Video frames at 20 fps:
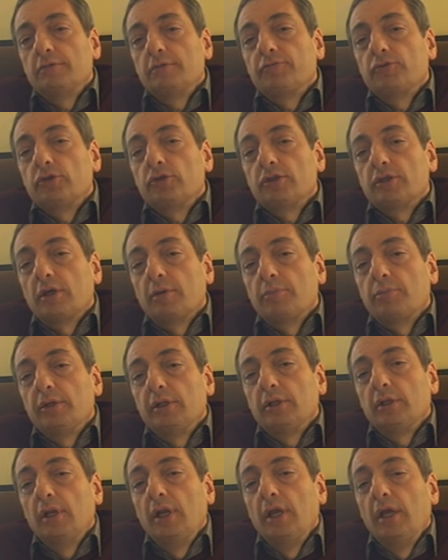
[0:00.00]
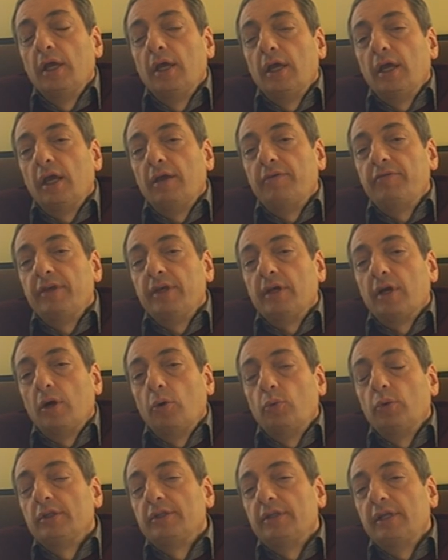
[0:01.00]
For example, having
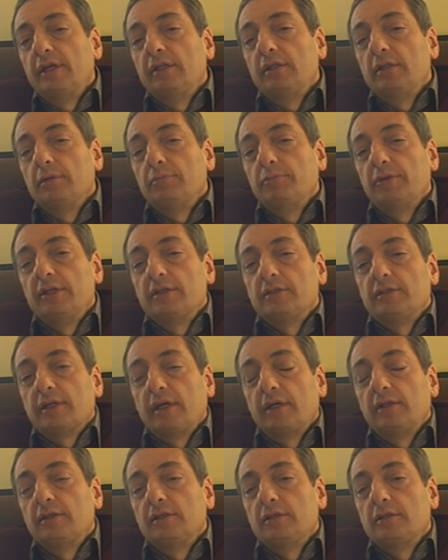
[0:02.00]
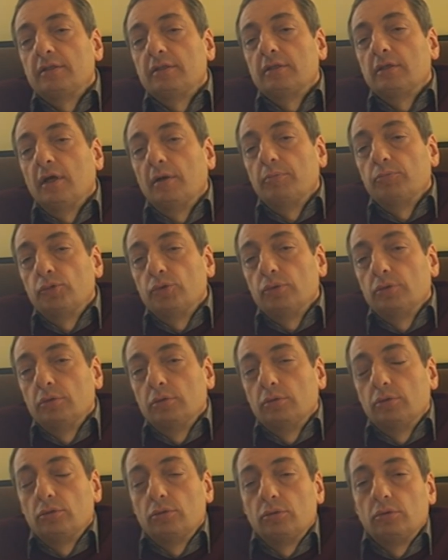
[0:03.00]
our data, many scientists come
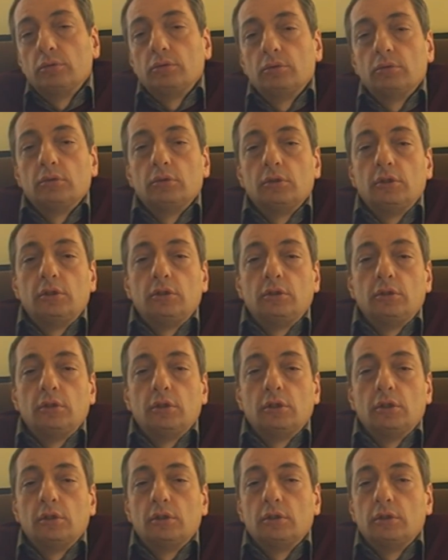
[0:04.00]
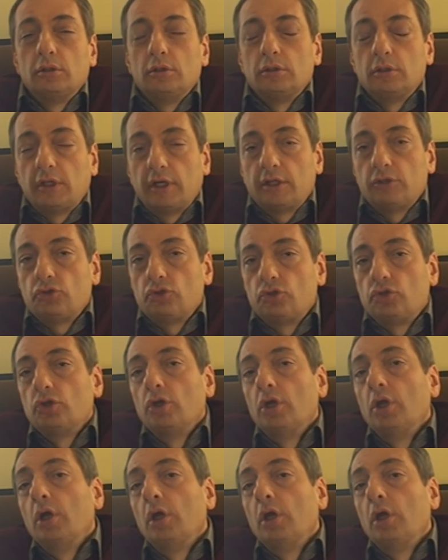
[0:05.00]
in touch